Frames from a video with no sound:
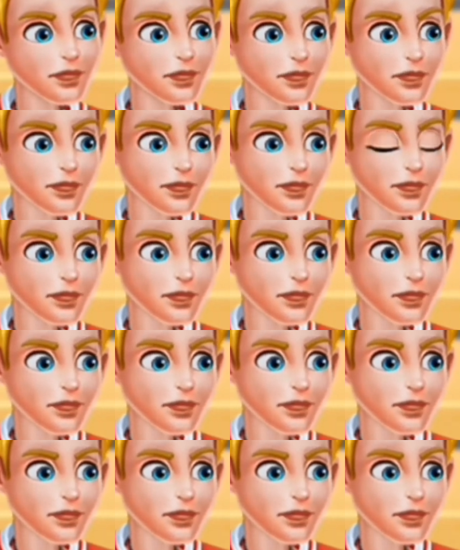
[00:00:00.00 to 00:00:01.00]

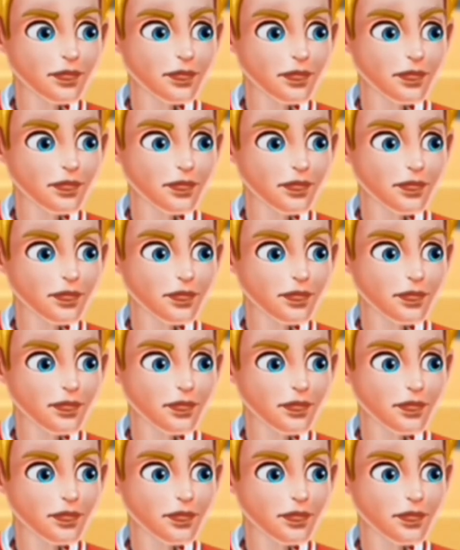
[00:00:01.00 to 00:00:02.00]

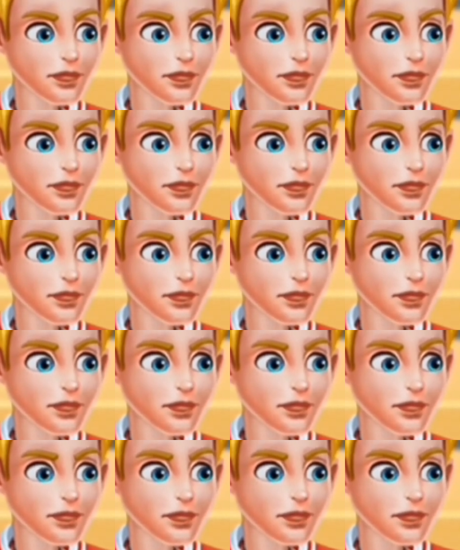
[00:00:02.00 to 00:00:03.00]

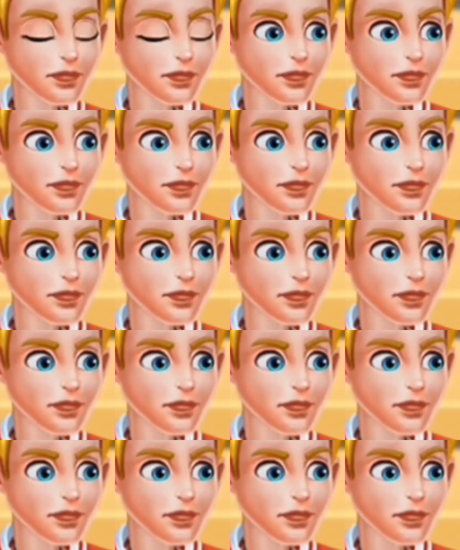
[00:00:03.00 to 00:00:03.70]
[no speech]